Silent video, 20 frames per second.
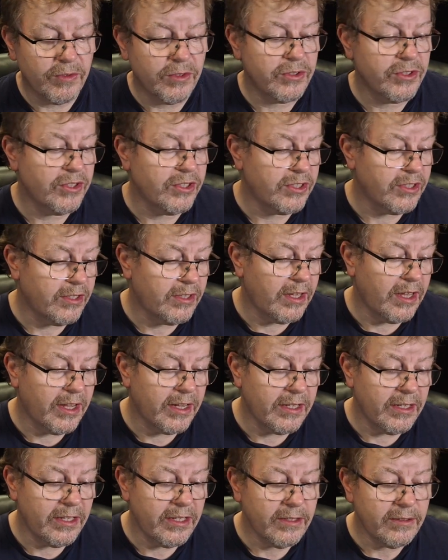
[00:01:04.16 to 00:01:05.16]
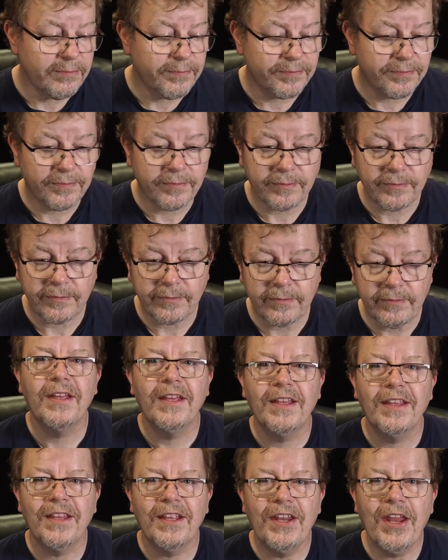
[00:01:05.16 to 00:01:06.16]
versus a line in.
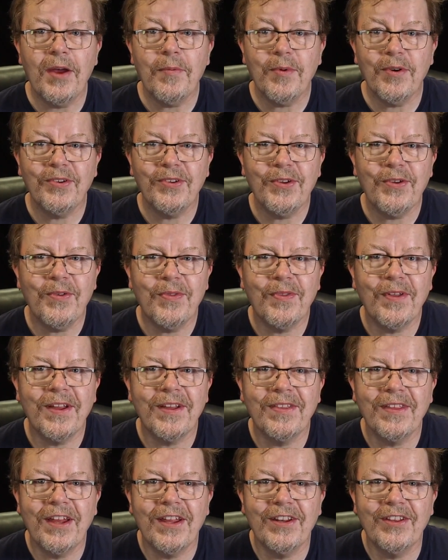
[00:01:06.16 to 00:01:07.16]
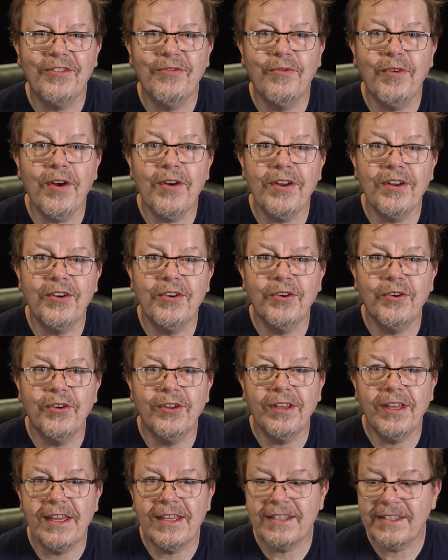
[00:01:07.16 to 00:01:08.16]
The number 2 thing that is very
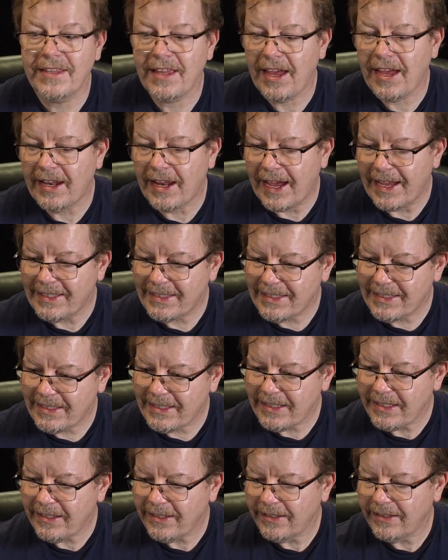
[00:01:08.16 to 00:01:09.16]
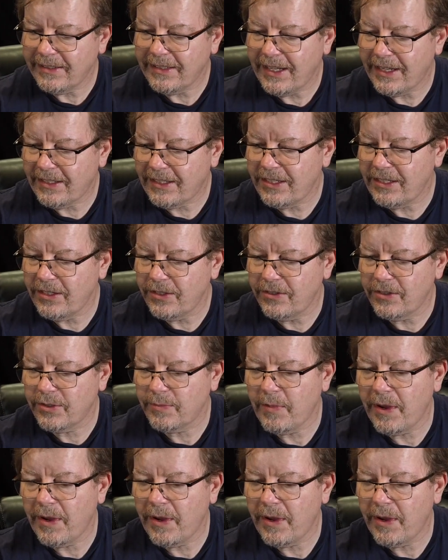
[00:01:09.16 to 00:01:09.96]
cool is that I still get to use